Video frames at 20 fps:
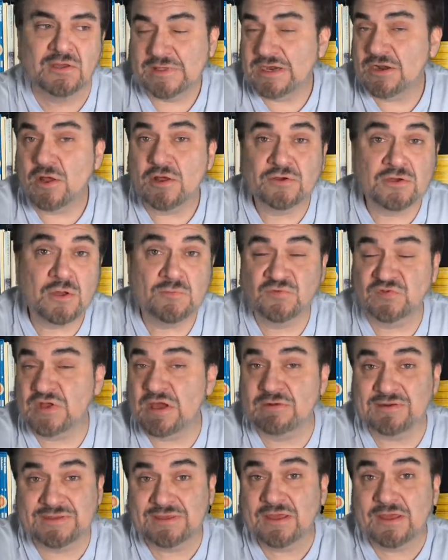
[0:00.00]
That all comes
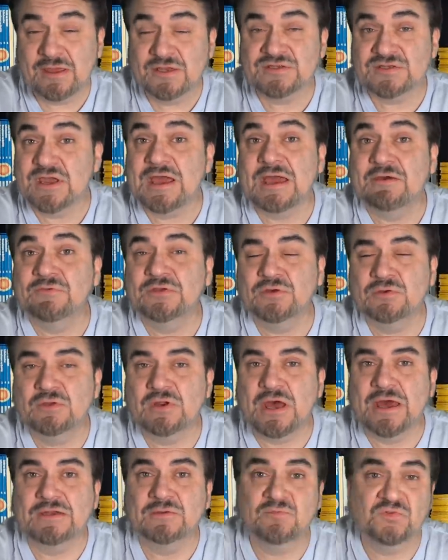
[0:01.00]
down again to having
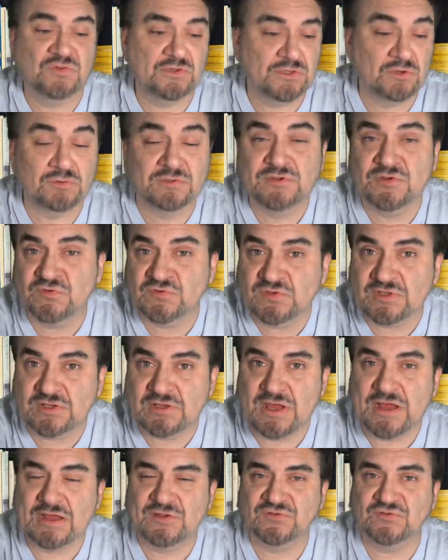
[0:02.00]
good items that you're
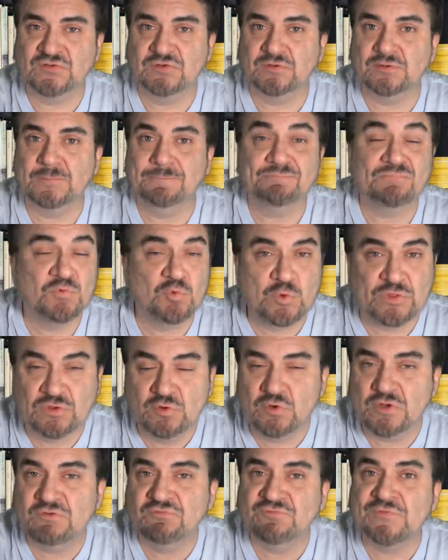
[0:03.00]
listing constantly
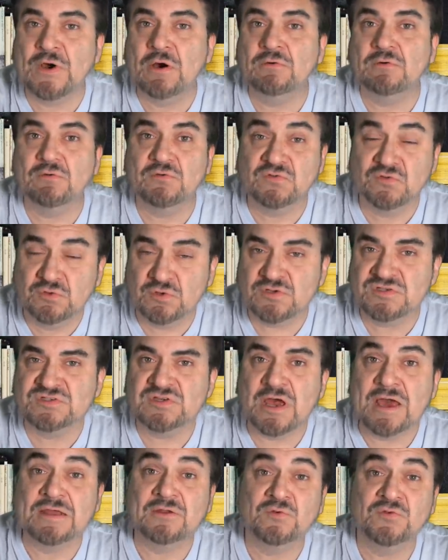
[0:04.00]
with good photos,
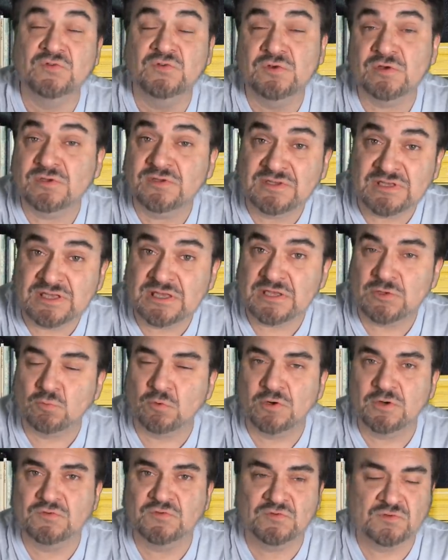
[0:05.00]
good titles, good
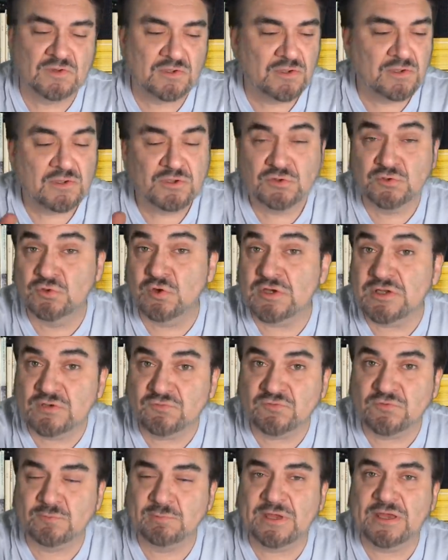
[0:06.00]
keywords, good
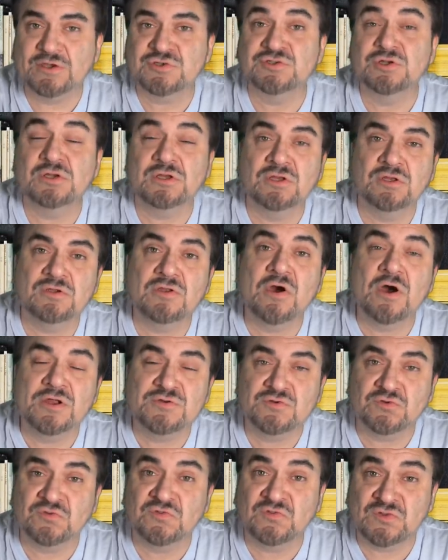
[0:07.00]
information, and good
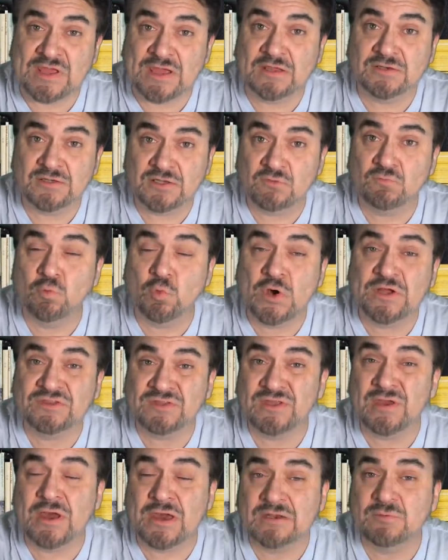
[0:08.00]
understanding of
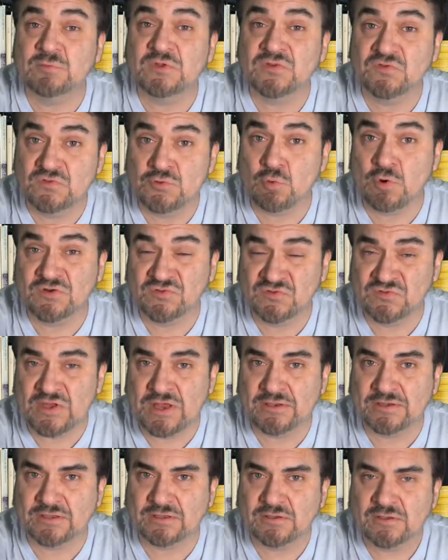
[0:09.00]
what the item is you are
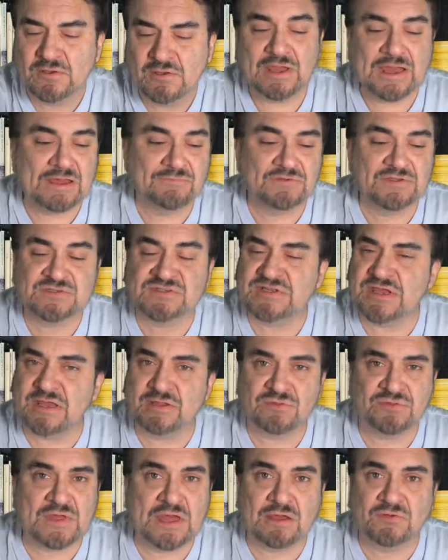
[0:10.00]
selling. Having
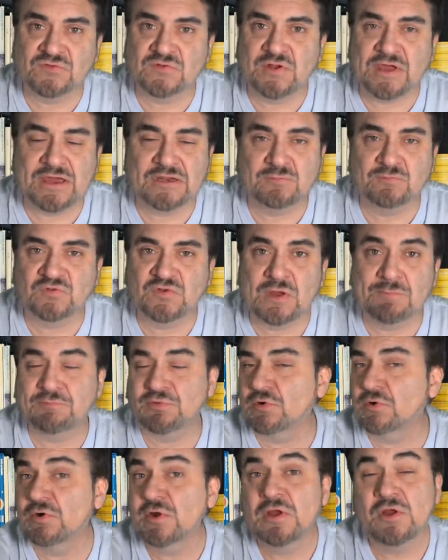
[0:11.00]
10,000 items
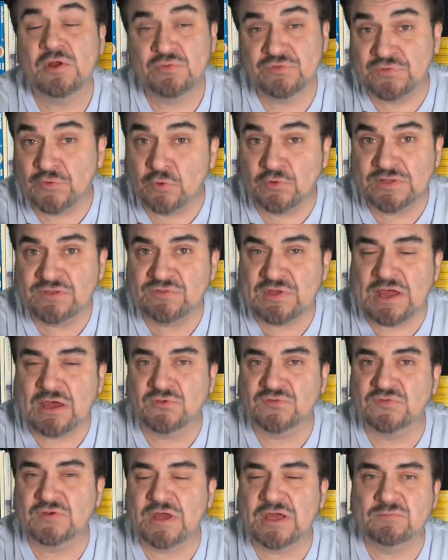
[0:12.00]
up or
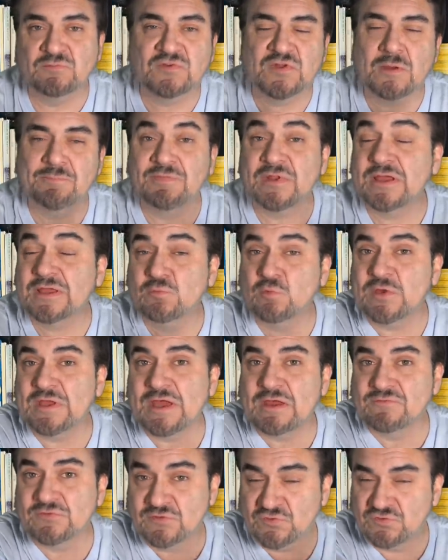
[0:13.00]
30,000 items up like we
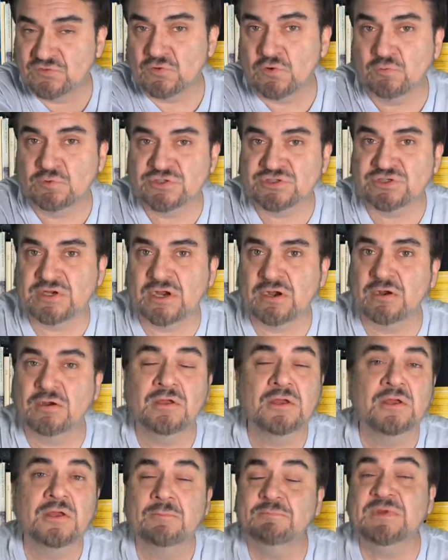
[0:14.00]
have in the store we
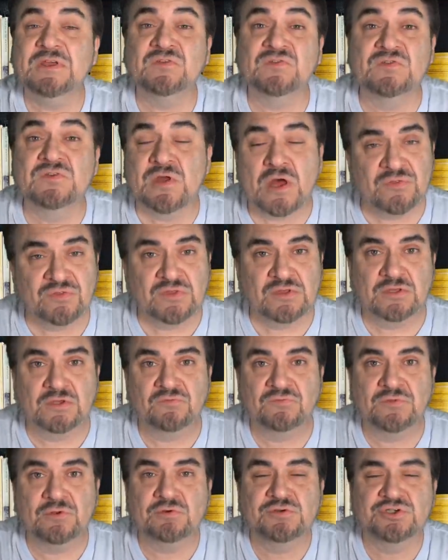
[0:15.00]
share means nothing
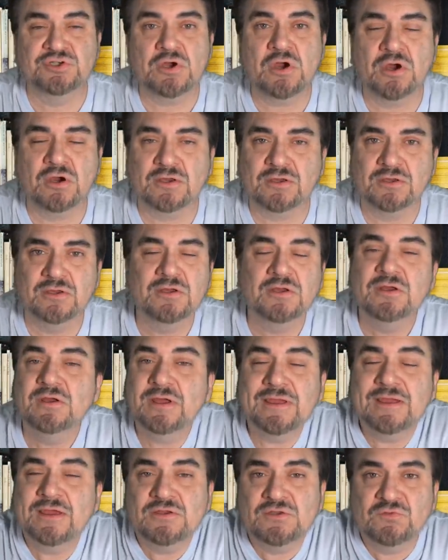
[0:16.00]
if they're junk.
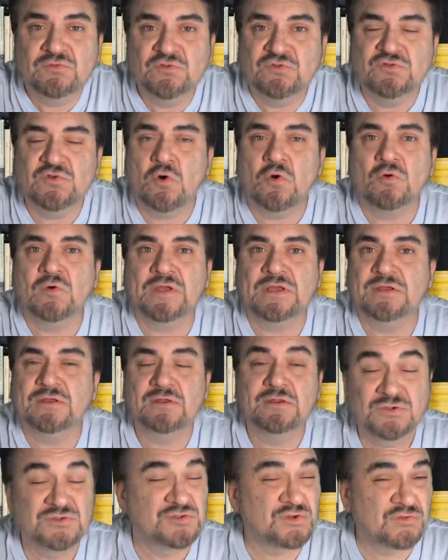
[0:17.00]
End of story.
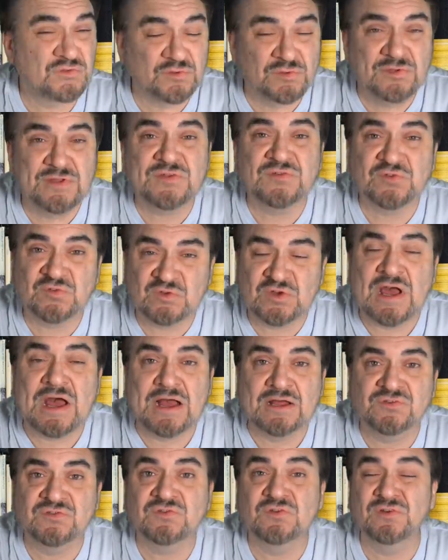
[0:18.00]
Just list
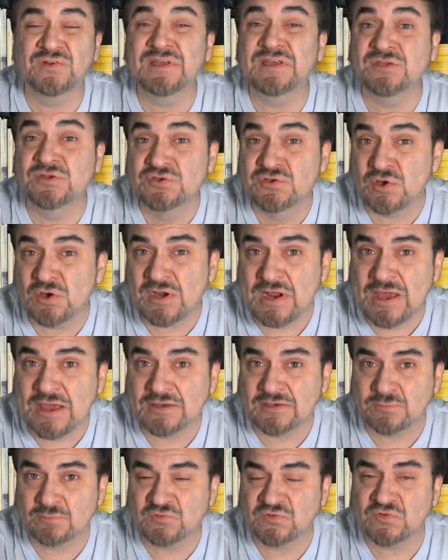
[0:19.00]
constantly good
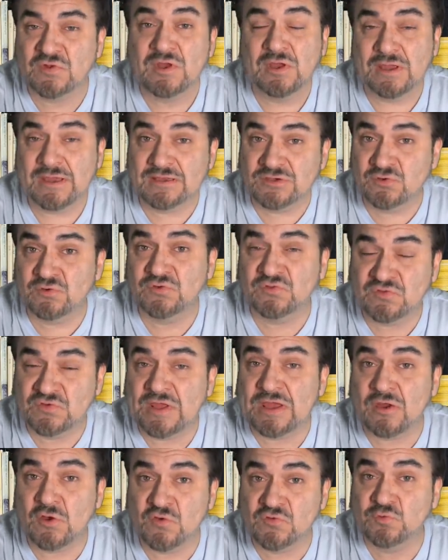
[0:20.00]
items and your
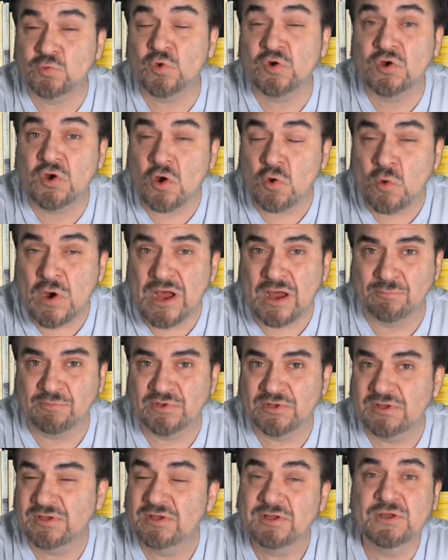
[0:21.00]
sales will go
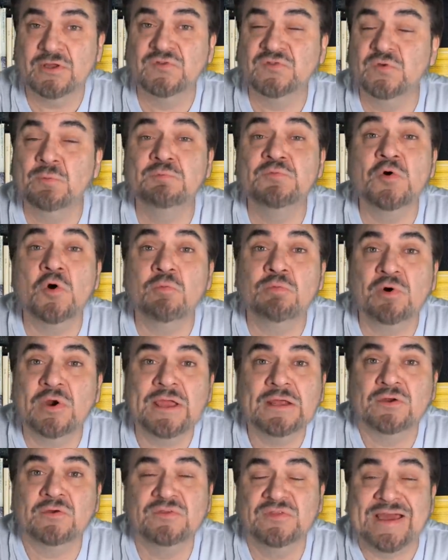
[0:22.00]
up. It's a
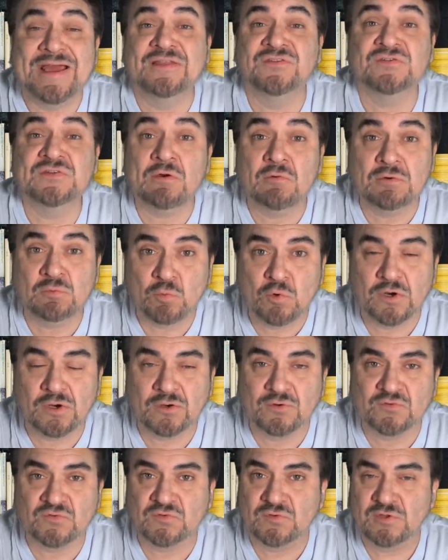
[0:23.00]
no-brainer. That's how it
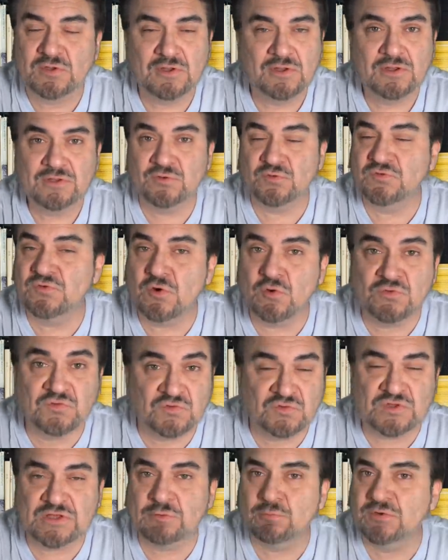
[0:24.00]
works. There's no
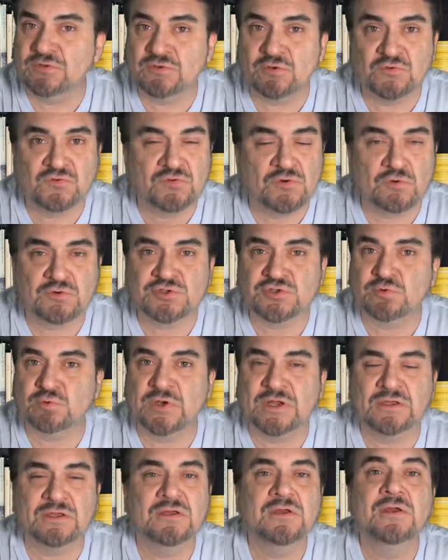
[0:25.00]
secret. There's no
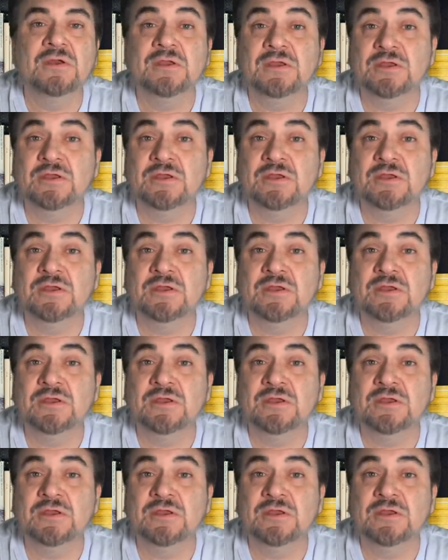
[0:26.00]
trick.